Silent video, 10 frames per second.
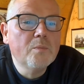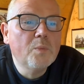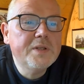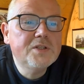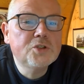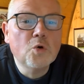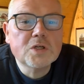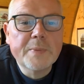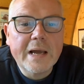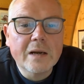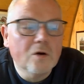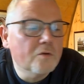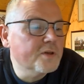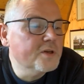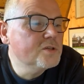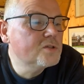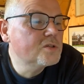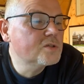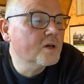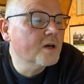we talked about a lot of
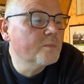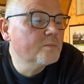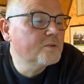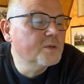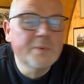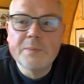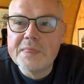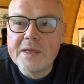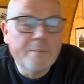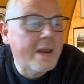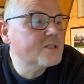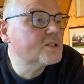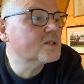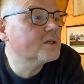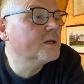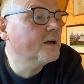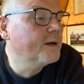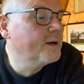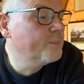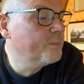these, didn't we, when they met
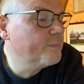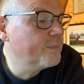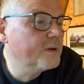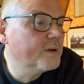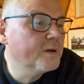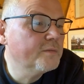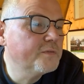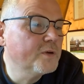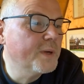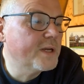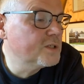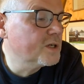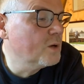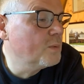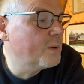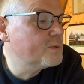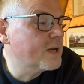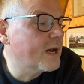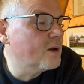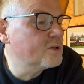a few weeks ago? Where was
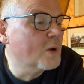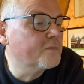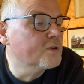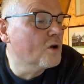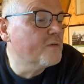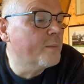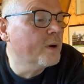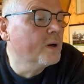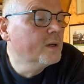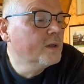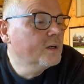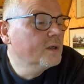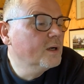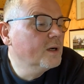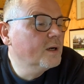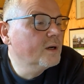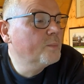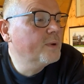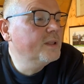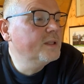that? 12th of November
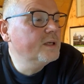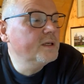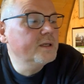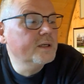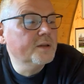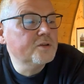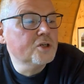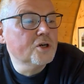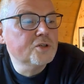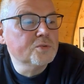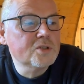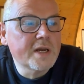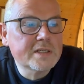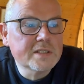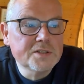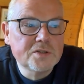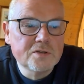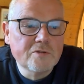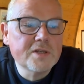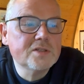in the Churchill Stakes
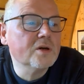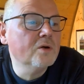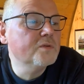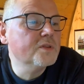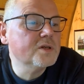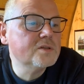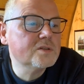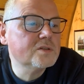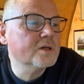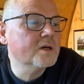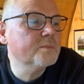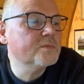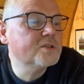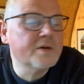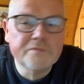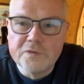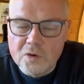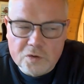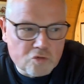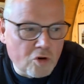listed race over this 10
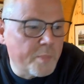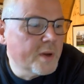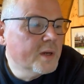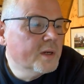furlong trip.